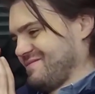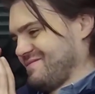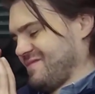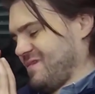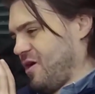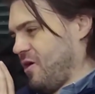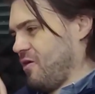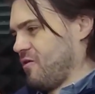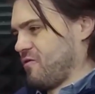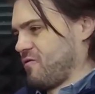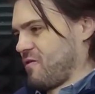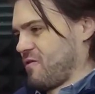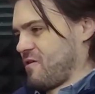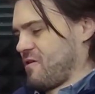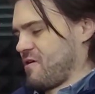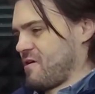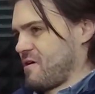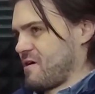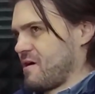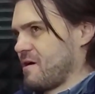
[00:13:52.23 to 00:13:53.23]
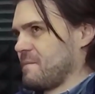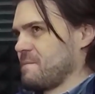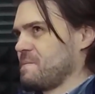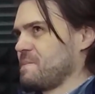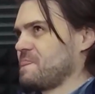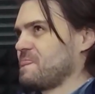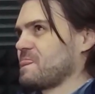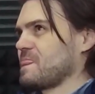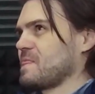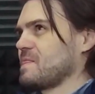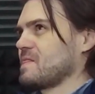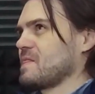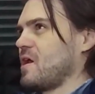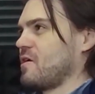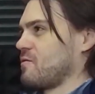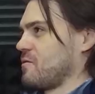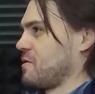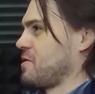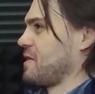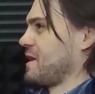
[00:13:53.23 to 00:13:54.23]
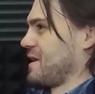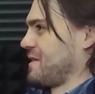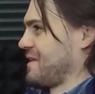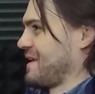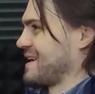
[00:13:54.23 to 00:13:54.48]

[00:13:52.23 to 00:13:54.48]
What do you always say?